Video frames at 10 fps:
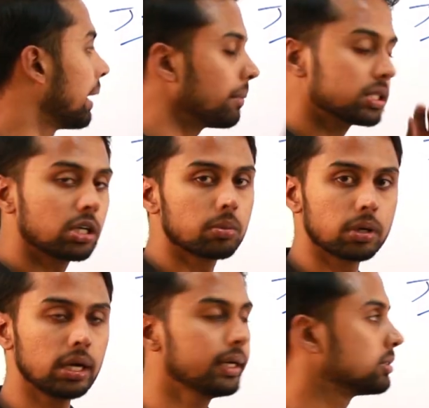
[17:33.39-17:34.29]
administrative
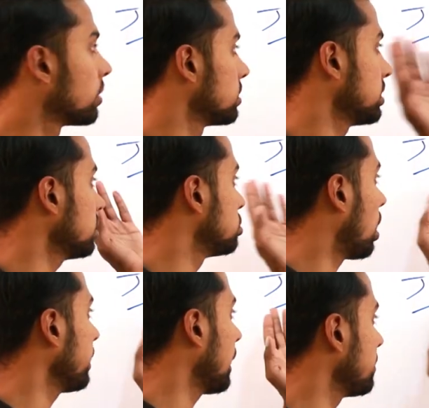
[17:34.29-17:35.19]
tribunal, it is known as a
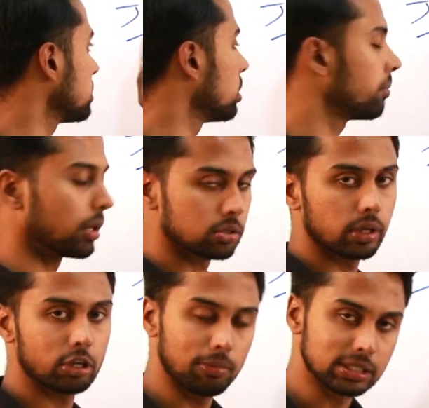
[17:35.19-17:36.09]
Joint Administrative Tribunal.
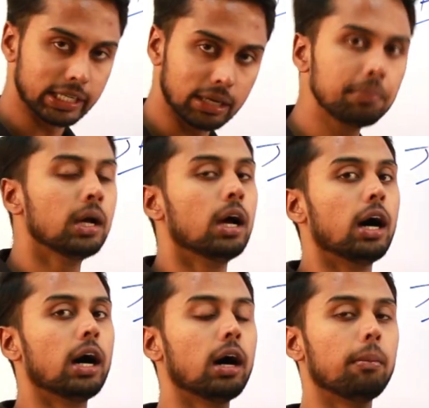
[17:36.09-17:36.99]
So, it will be set up
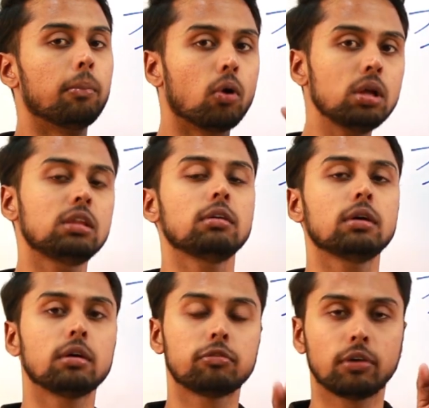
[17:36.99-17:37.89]
both
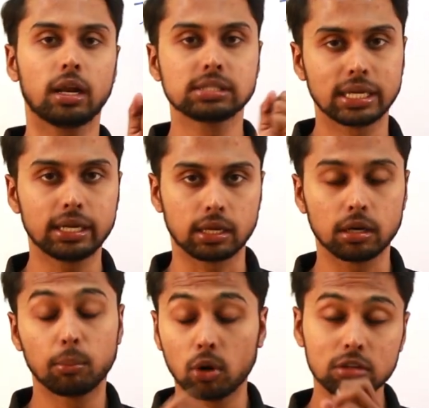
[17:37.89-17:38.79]
for a
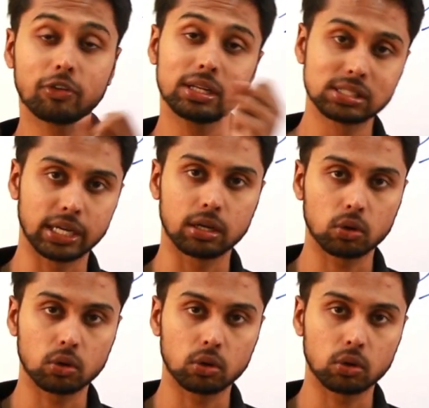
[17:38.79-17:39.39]
state.